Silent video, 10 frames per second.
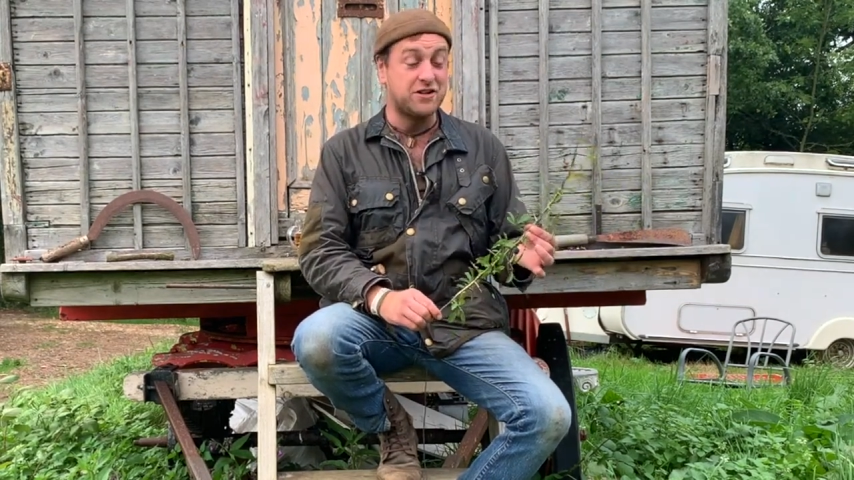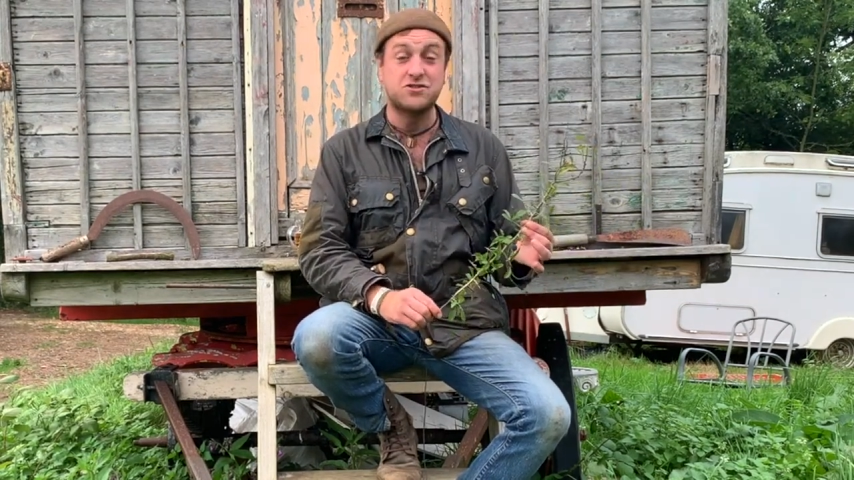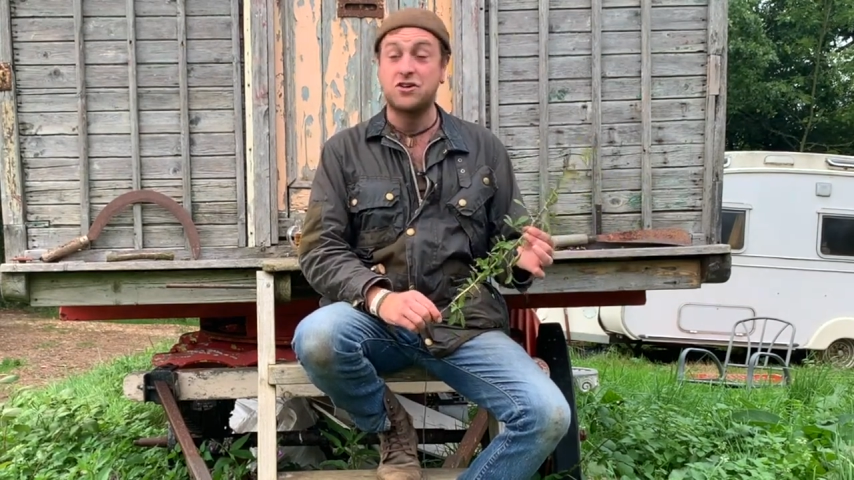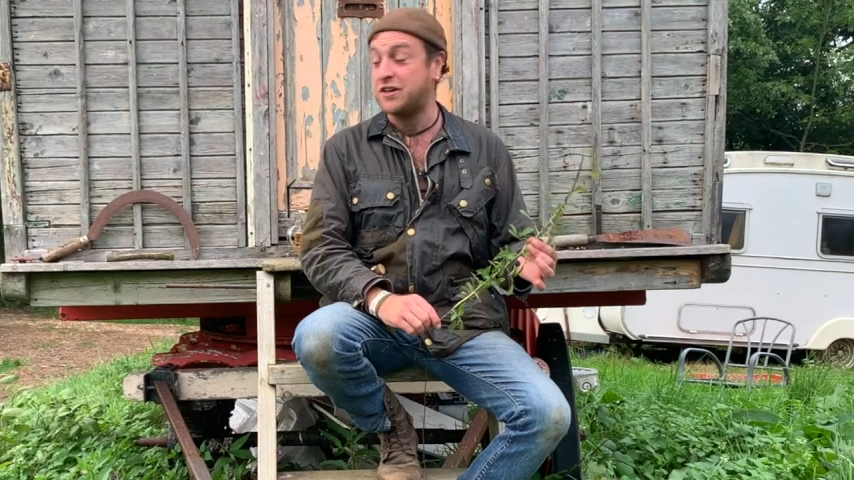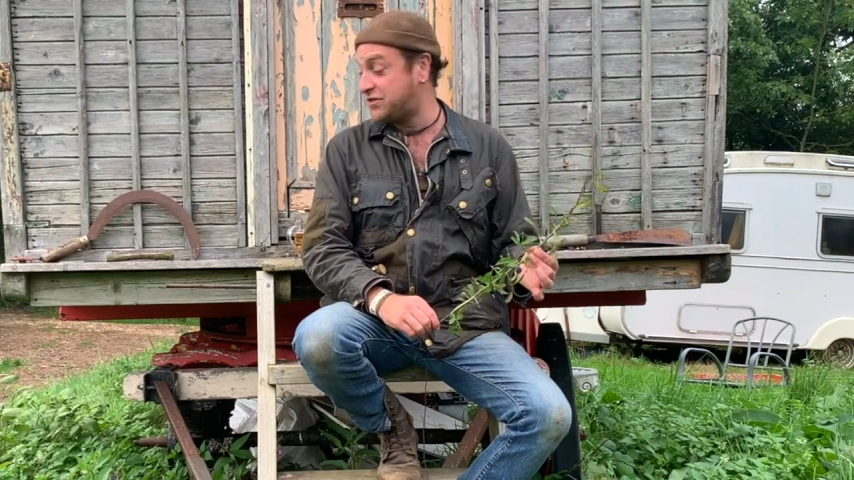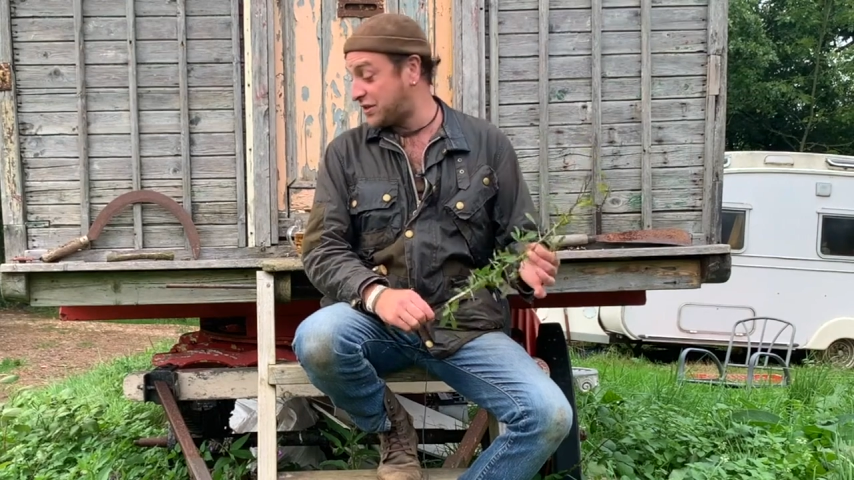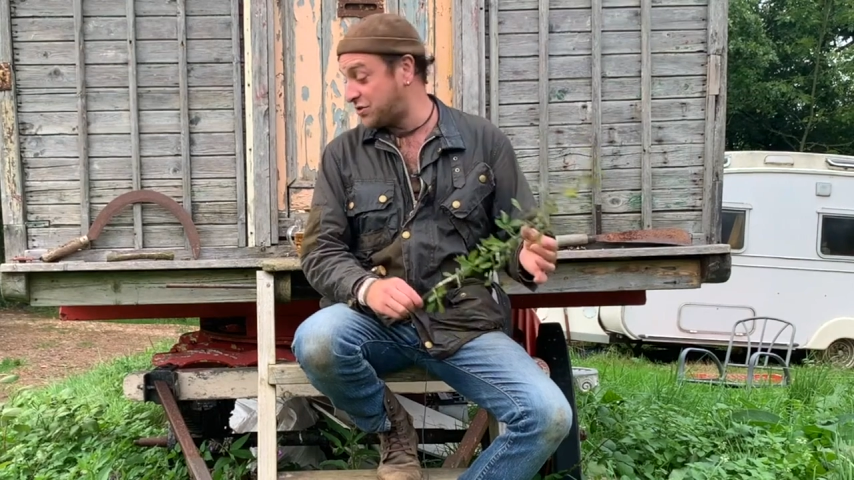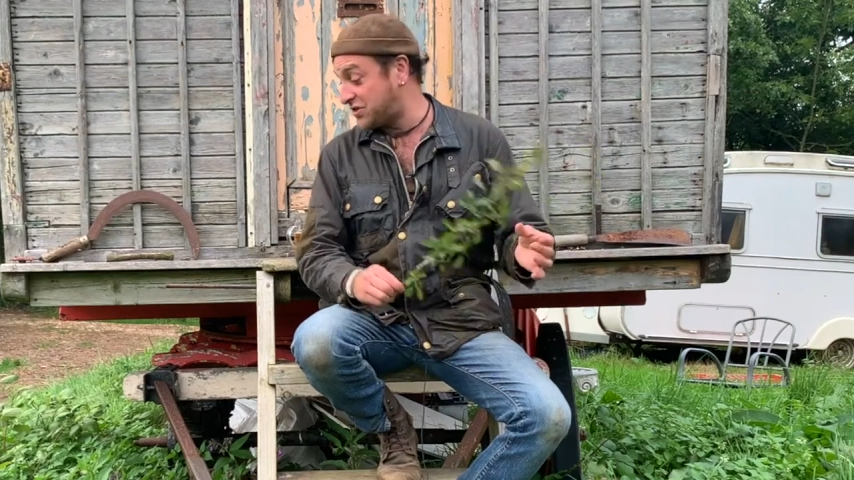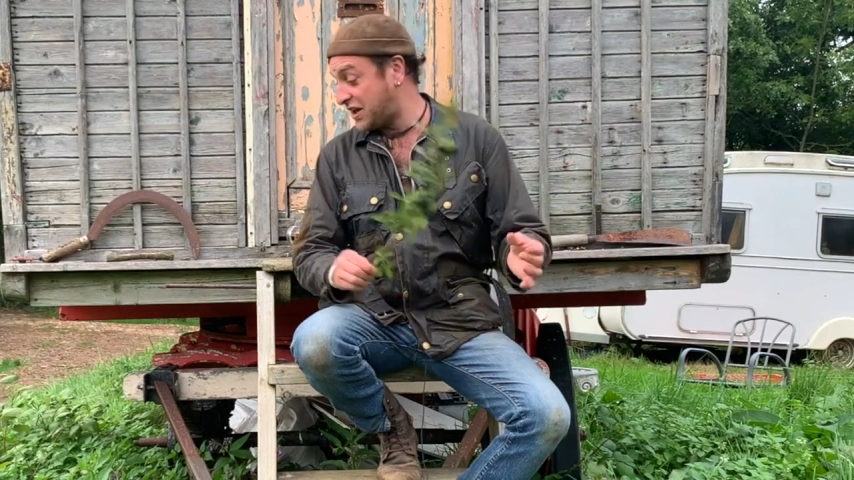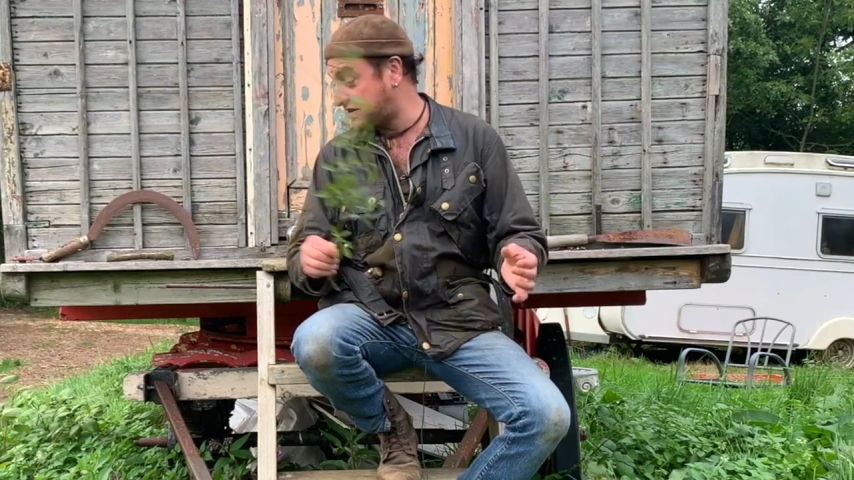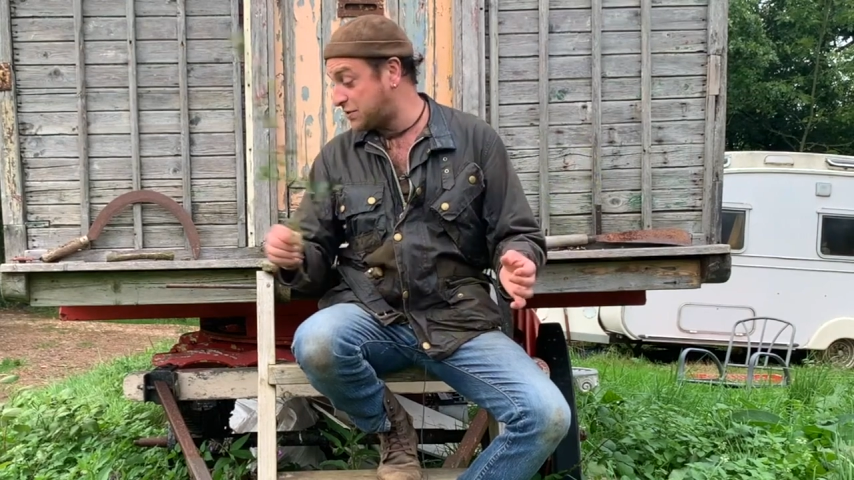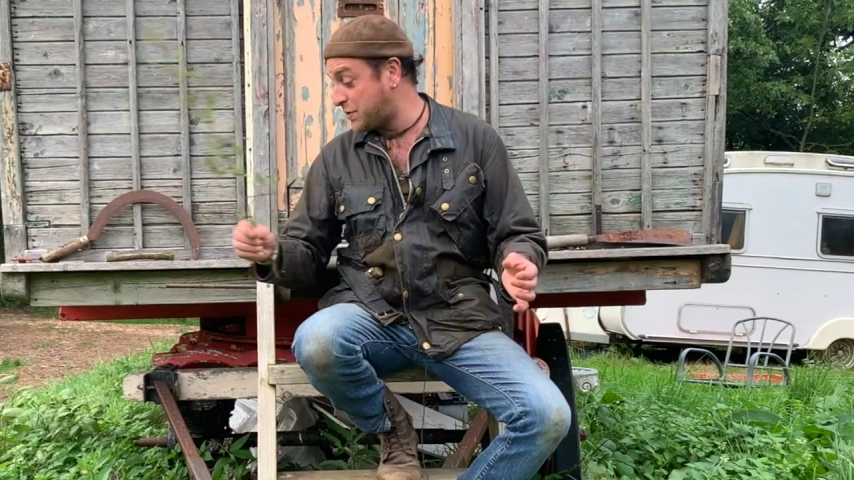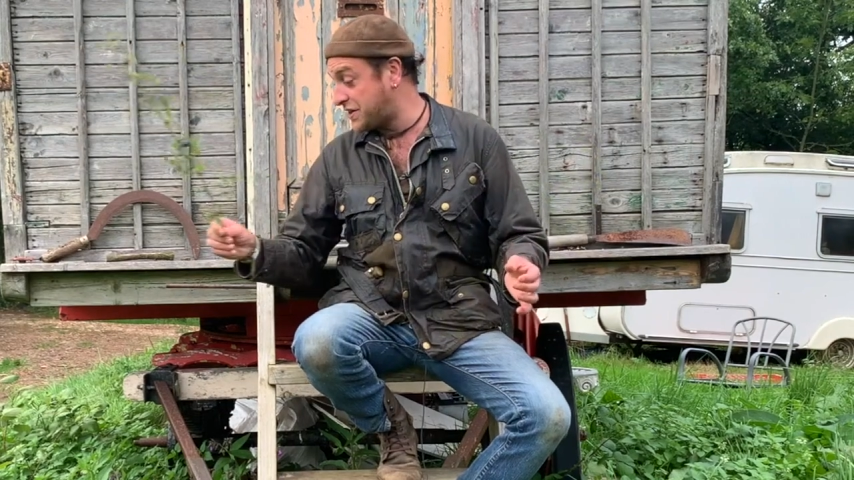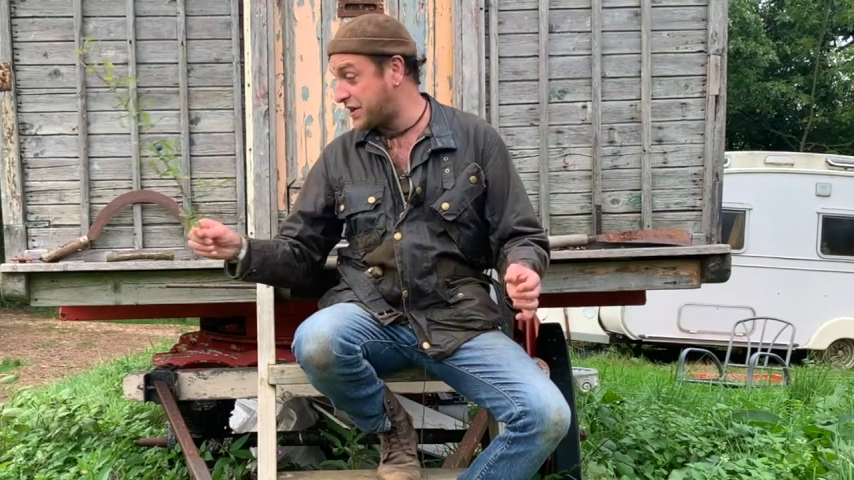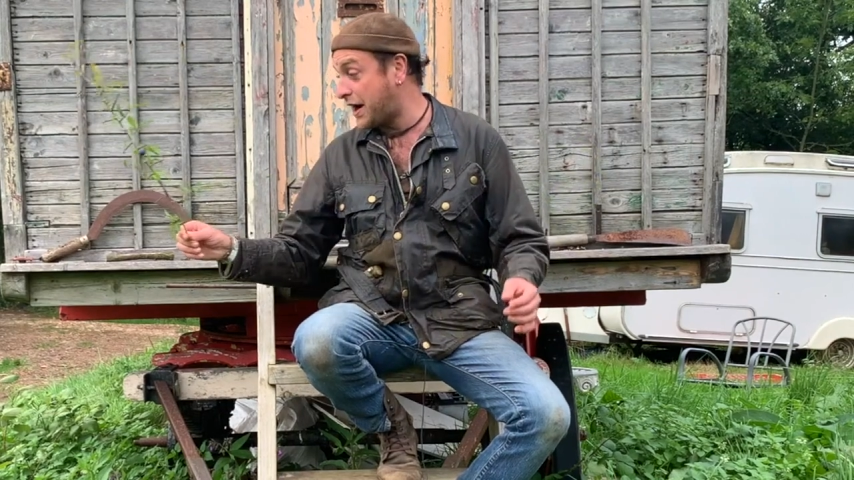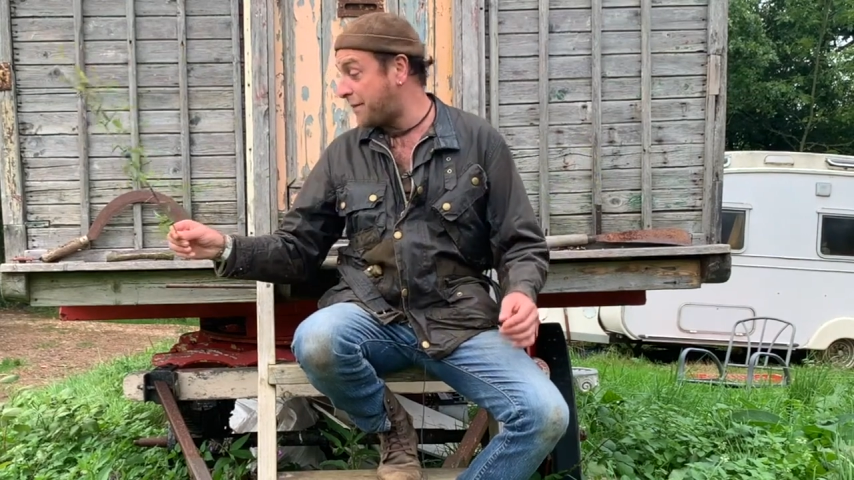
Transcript: strongly associated with